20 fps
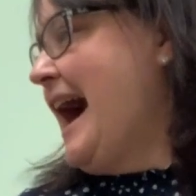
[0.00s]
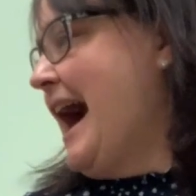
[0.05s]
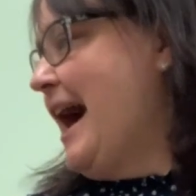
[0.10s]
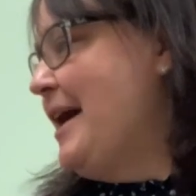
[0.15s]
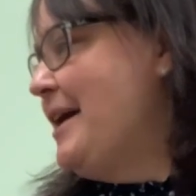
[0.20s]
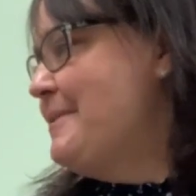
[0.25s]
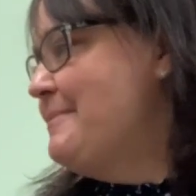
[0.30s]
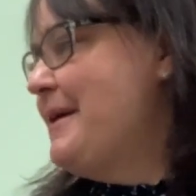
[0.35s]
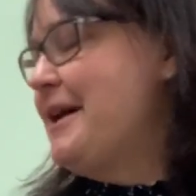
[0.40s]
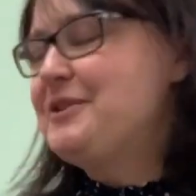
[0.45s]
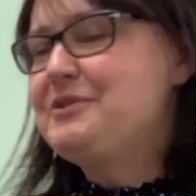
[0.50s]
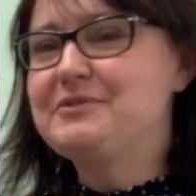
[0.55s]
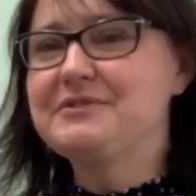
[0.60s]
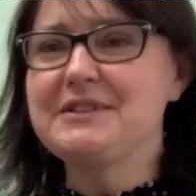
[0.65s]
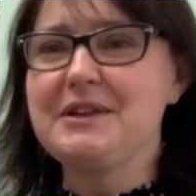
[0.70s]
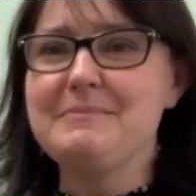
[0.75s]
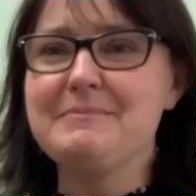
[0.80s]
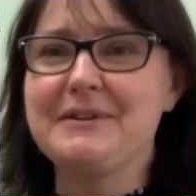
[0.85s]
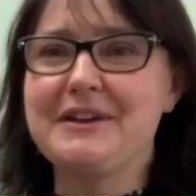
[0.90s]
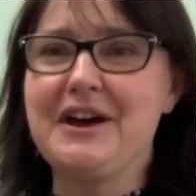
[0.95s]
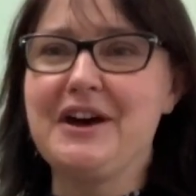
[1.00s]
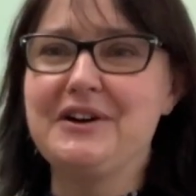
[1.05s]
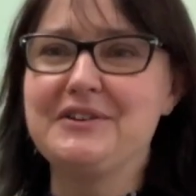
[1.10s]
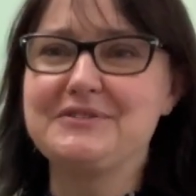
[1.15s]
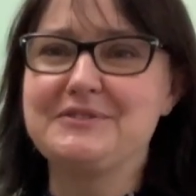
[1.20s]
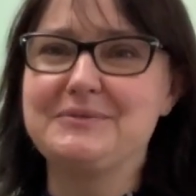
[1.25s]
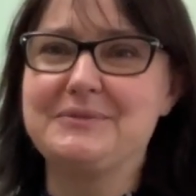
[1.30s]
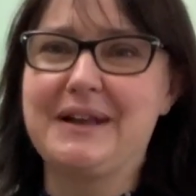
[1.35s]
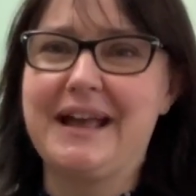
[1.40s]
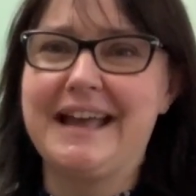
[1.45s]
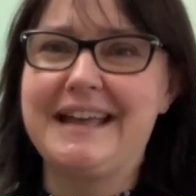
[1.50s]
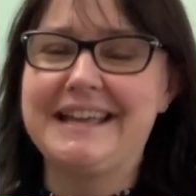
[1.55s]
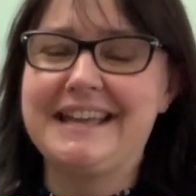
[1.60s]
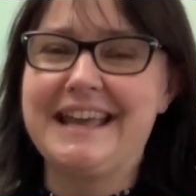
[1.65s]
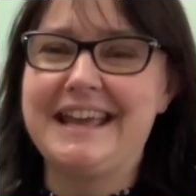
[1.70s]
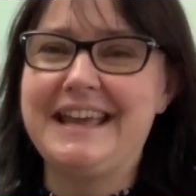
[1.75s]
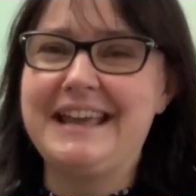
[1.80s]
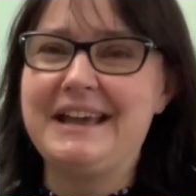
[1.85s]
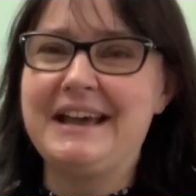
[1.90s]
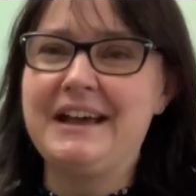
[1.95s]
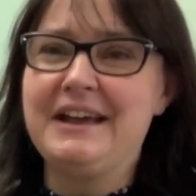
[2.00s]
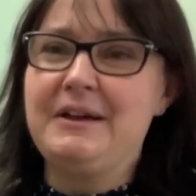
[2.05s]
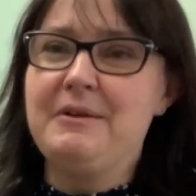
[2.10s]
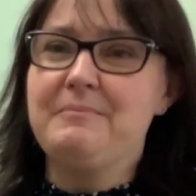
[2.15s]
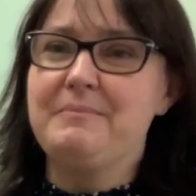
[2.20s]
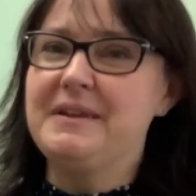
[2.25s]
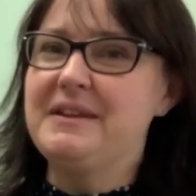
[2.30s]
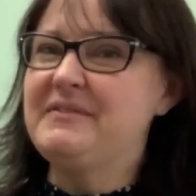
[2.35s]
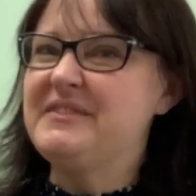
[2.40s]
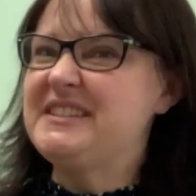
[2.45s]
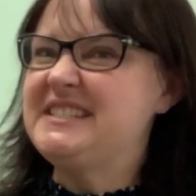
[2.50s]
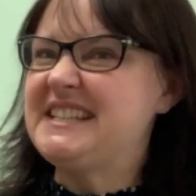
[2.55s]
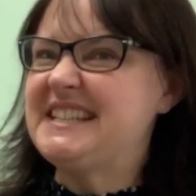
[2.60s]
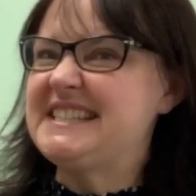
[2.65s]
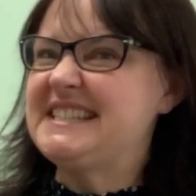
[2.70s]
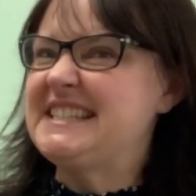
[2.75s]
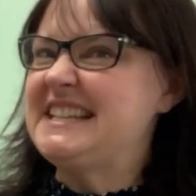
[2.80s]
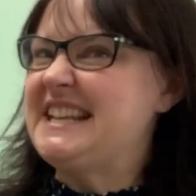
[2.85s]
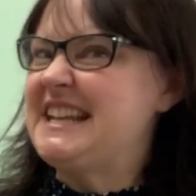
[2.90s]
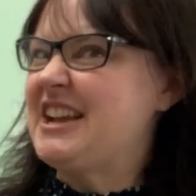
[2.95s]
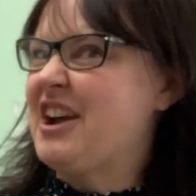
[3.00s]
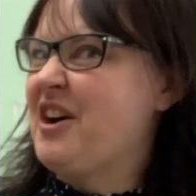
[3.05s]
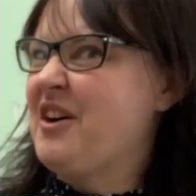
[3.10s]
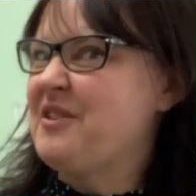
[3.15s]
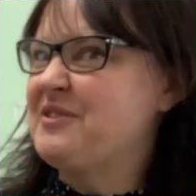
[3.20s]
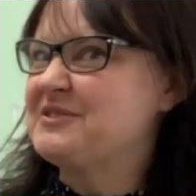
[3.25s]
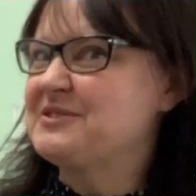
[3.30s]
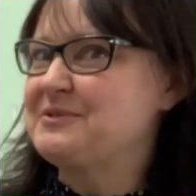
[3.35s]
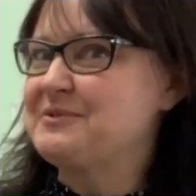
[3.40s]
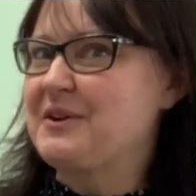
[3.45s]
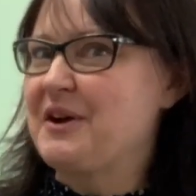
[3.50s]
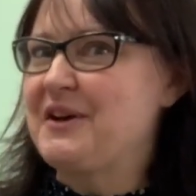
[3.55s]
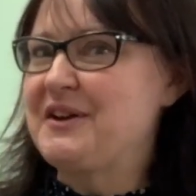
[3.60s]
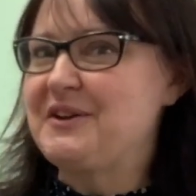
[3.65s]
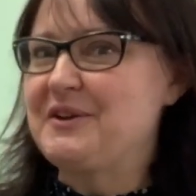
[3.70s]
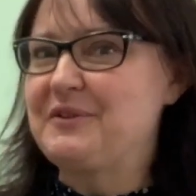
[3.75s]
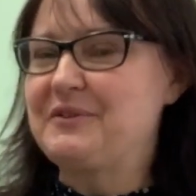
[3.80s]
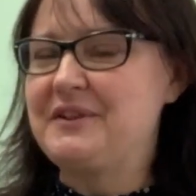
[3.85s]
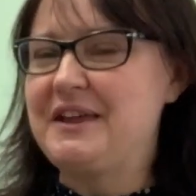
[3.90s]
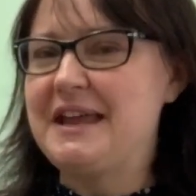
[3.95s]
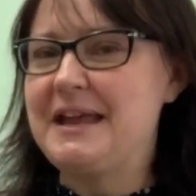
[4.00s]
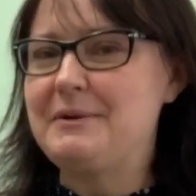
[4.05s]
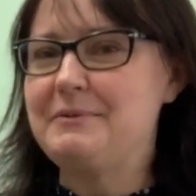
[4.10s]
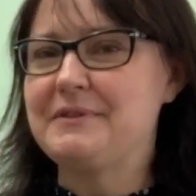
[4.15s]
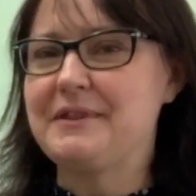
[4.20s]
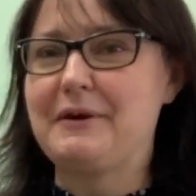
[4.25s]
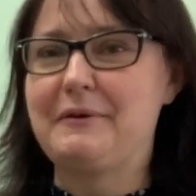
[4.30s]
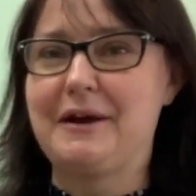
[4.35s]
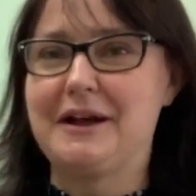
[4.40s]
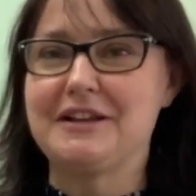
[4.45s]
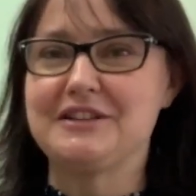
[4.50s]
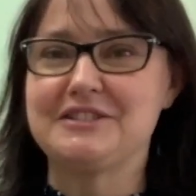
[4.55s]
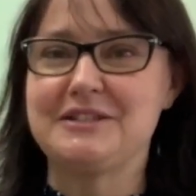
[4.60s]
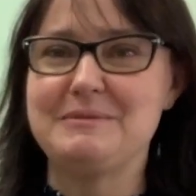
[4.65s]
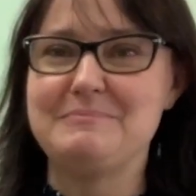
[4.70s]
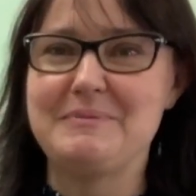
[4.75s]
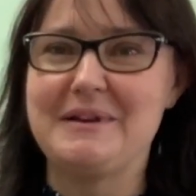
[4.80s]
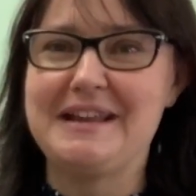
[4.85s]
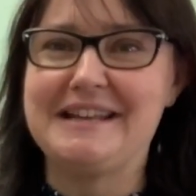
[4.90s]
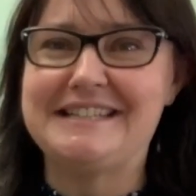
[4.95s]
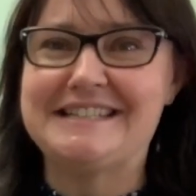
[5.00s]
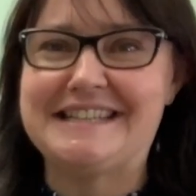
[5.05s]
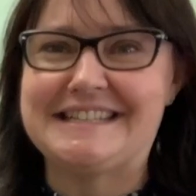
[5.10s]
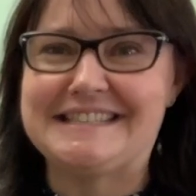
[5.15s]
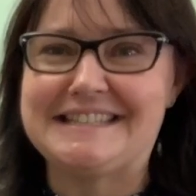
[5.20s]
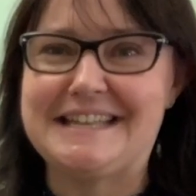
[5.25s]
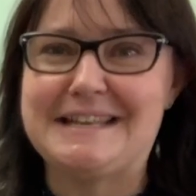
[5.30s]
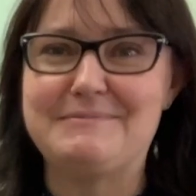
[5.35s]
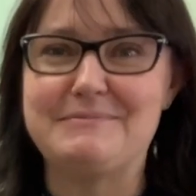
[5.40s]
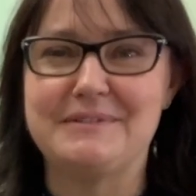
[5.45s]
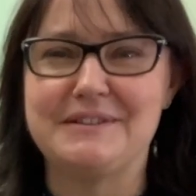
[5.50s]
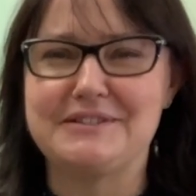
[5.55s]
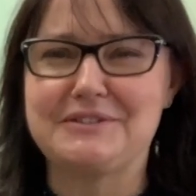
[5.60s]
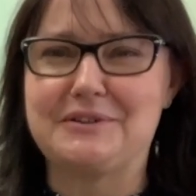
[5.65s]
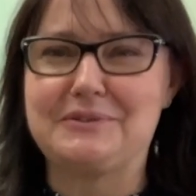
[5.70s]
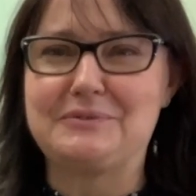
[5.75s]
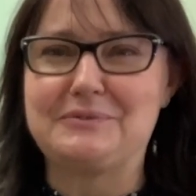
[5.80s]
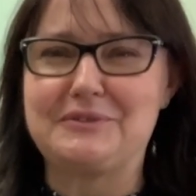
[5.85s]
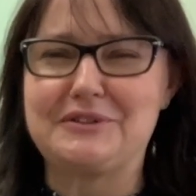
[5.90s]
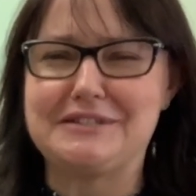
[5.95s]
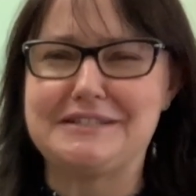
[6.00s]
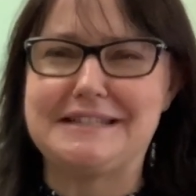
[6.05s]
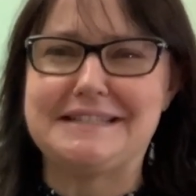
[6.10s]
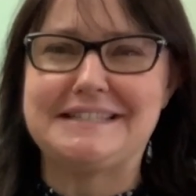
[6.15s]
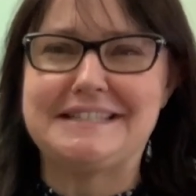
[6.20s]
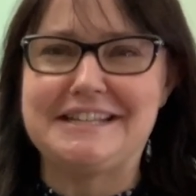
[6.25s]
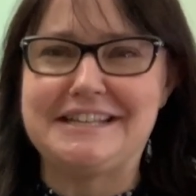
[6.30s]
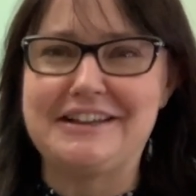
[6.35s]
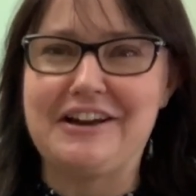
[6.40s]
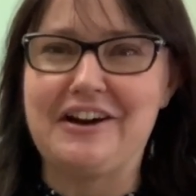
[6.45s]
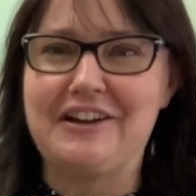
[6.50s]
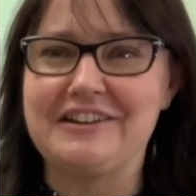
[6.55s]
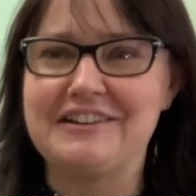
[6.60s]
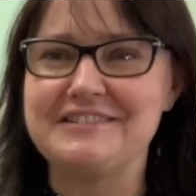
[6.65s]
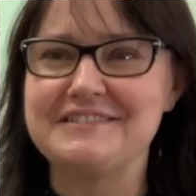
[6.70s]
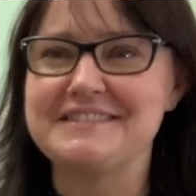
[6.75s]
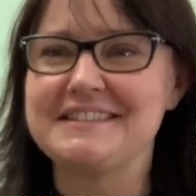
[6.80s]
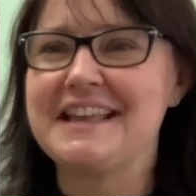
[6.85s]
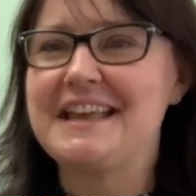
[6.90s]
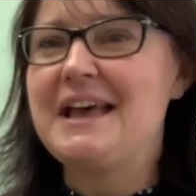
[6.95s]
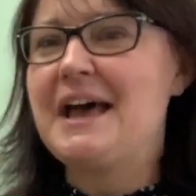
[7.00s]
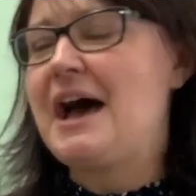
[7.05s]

Um, and also my castle cake here, bit of a Disney castle going on here without actually being Disney, but it's got all the Disney colours.